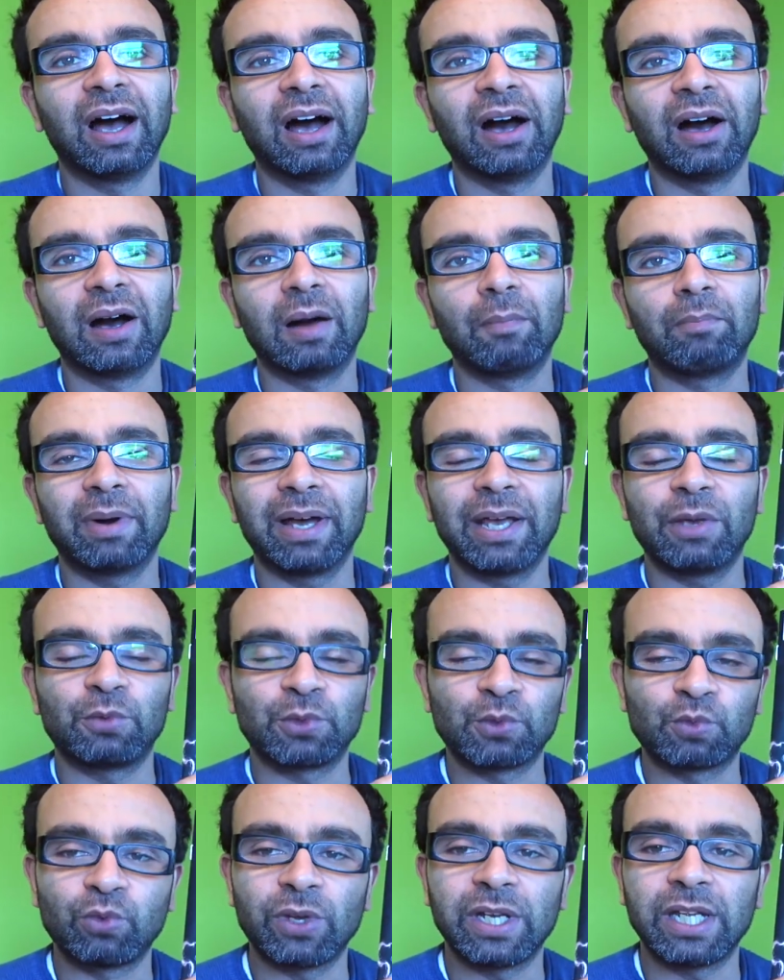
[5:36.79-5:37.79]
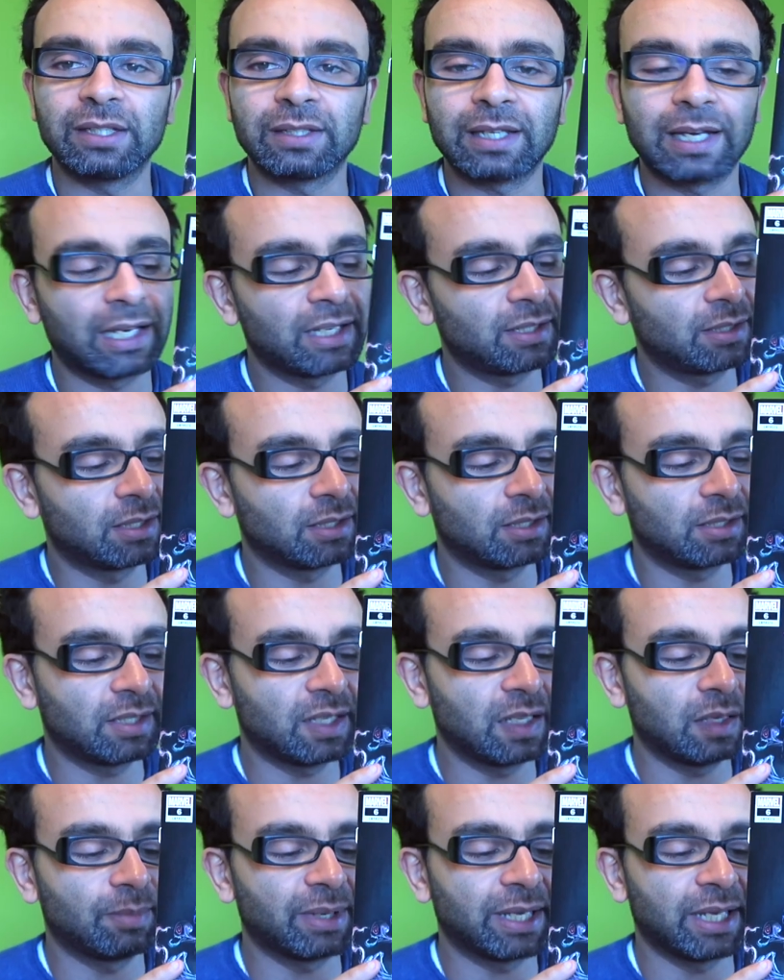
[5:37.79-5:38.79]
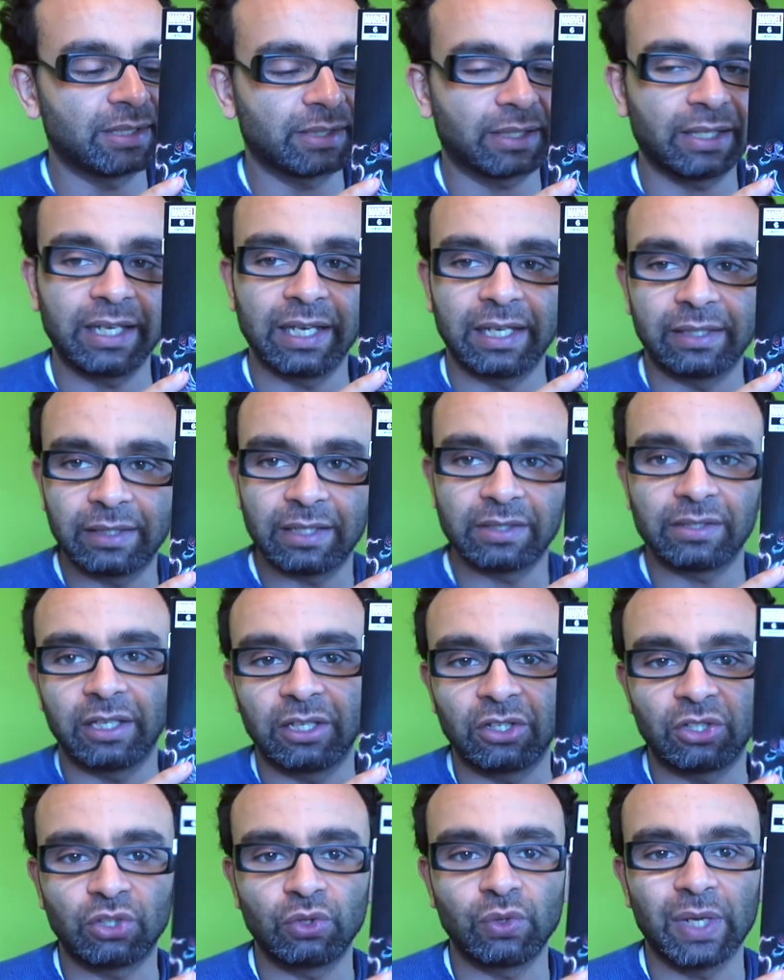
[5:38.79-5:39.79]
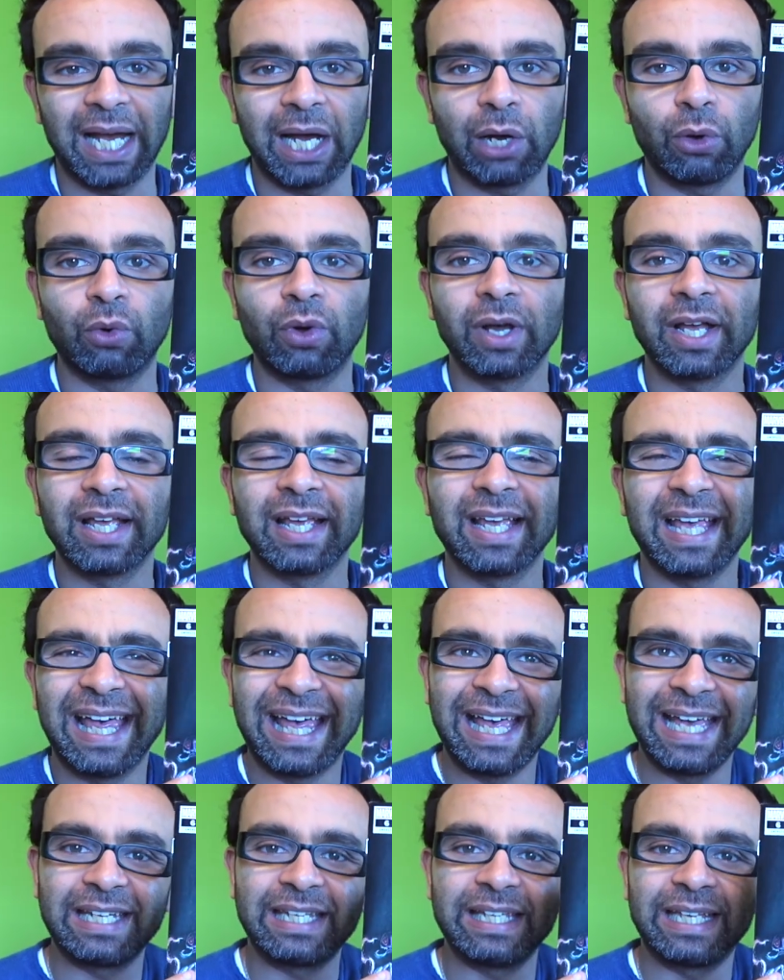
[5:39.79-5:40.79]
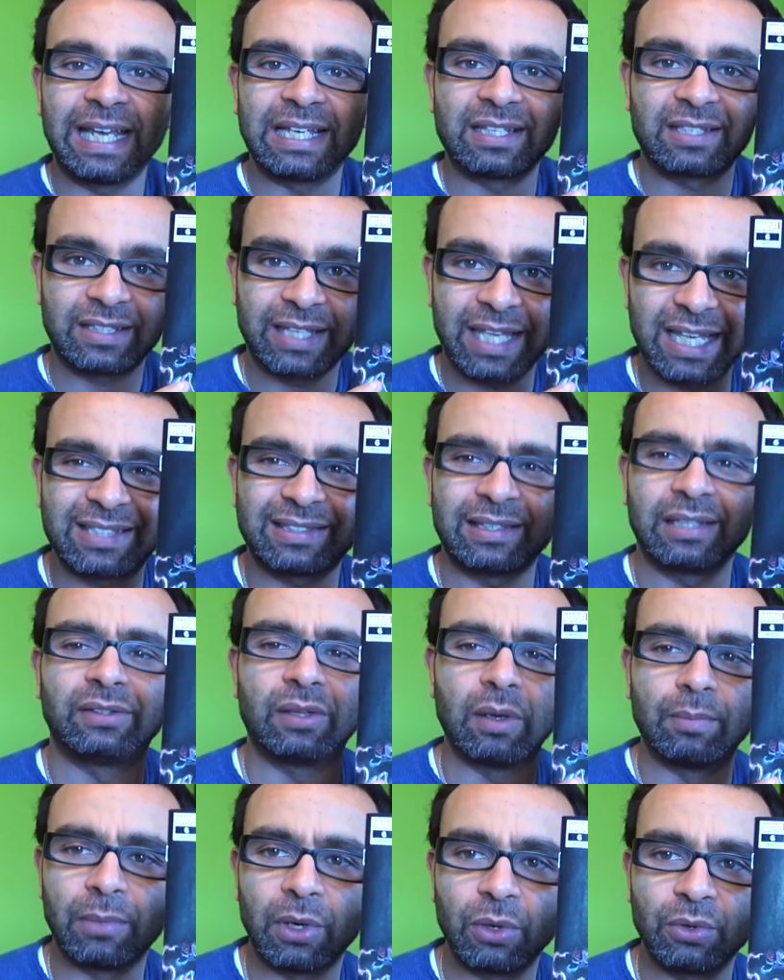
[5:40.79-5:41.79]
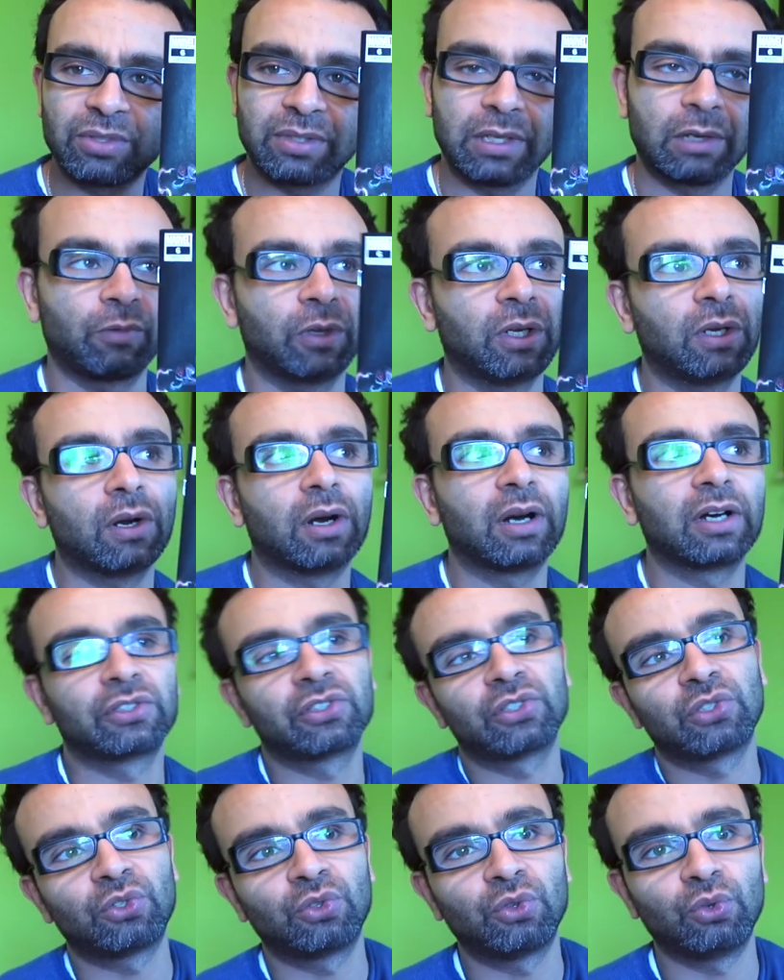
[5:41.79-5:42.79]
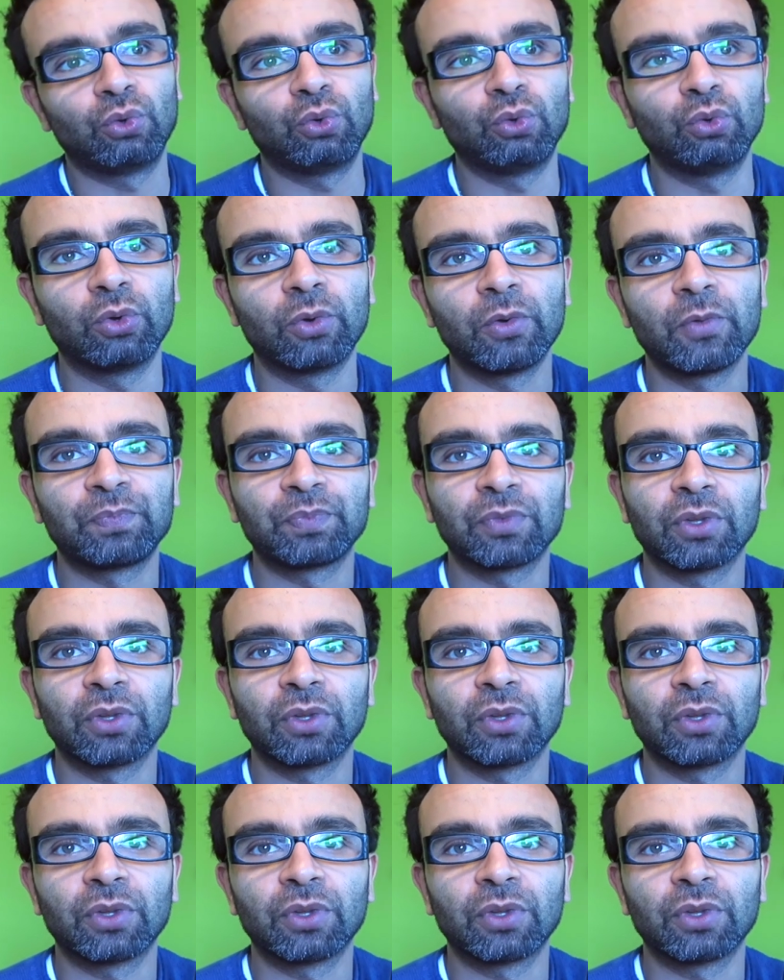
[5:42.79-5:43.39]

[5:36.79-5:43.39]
But it was really nice to see basically in this issue how Eddie gets tested the most in regards to